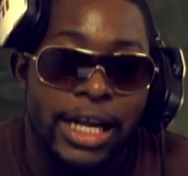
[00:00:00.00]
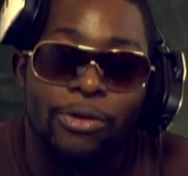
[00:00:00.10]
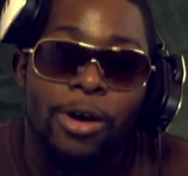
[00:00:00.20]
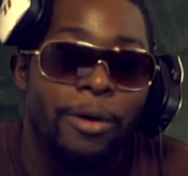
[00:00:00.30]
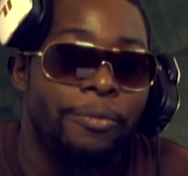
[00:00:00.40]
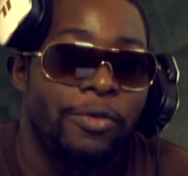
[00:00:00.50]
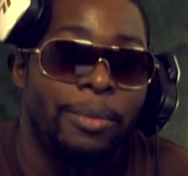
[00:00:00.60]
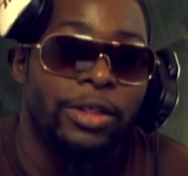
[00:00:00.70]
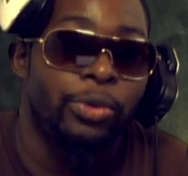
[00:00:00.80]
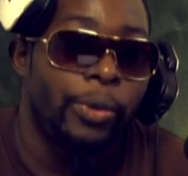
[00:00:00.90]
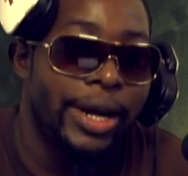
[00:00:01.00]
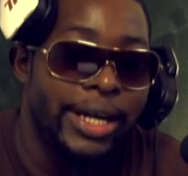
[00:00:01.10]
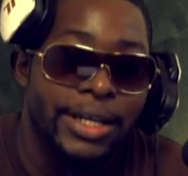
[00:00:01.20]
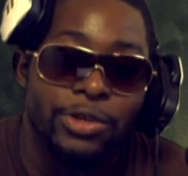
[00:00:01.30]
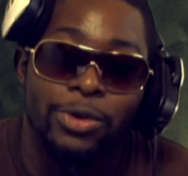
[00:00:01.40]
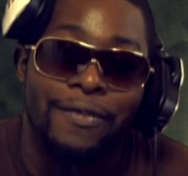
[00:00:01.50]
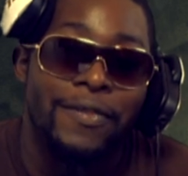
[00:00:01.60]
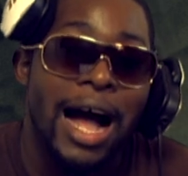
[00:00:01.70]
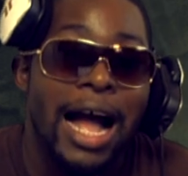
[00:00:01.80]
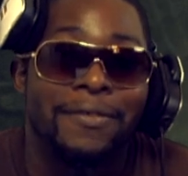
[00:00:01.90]
anywhere from a 3 to a
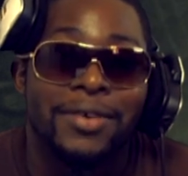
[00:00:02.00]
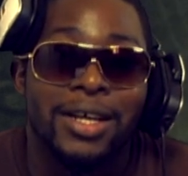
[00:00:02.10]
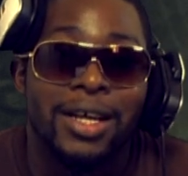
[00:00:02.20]
5.